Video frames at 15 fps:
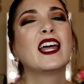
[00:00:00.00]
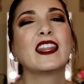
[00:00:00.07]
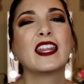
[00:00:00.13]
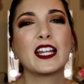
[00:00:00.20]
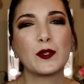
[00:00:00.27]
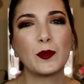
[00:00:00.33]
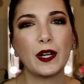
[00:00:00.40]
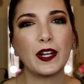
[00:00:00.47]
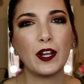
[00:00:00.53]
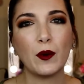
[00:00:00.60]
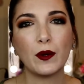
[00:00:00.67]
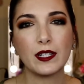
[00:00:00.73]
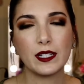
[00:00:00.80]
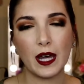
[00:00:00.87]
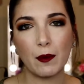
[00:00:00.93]
that's when I know
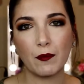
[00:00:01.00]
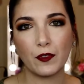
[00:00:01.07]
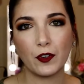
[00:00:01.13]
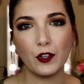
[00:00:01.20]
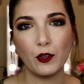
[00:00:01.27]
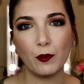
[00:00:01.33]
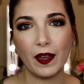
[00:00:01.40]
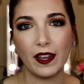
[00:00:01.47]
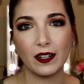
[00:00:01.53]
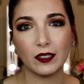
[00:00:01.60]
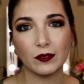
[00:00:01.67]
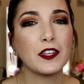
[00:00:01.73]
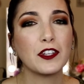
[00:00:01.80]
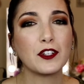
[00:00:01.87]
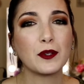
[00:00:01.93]
it's time for a new pair.
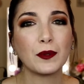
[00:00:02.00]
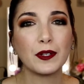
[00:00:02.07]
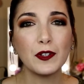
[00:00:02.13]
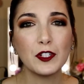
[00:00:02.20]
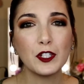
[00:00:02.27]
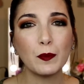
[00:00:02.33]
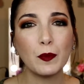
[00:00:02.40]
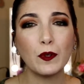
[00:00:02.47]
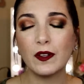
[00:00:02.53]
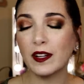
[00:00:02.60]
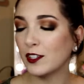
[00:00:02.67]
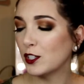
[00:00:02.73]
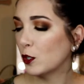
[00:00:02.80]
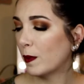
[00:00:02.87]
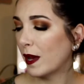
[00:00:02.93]
But these are reusable. A
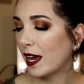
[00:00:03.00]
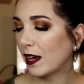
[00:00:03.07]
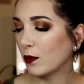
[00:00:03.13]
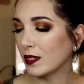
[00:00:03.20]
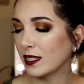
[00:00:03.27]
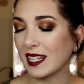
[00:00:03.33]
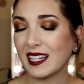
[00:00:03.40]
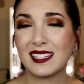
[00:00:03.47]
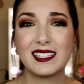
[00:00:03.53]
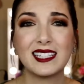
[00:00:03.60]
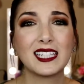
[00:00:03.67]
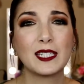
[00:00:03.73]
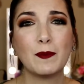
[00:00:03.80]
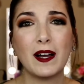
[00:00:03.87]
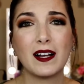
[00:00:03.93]
2-pack was like
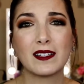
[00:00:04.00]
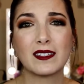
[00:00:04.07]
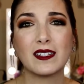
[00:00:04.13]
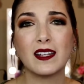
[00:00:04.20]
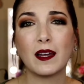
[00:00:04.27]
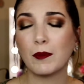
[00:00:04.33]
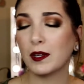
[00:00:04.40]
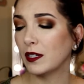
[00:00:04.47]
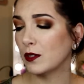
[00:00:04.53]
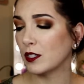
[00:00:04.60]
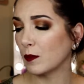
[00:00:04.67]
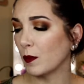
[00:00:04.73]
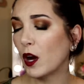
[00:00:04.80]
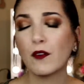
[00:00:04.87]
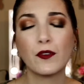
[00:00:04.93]
$6 and I'm going to use
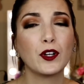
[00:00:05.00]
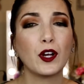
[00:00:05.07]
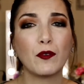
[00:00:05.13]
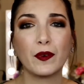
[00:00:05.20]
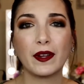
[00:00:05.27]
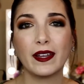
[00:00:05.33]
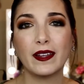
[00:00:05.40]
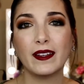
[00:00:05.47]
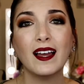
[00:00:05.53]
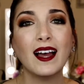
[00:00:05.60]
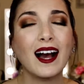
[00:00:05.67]
them over and over again.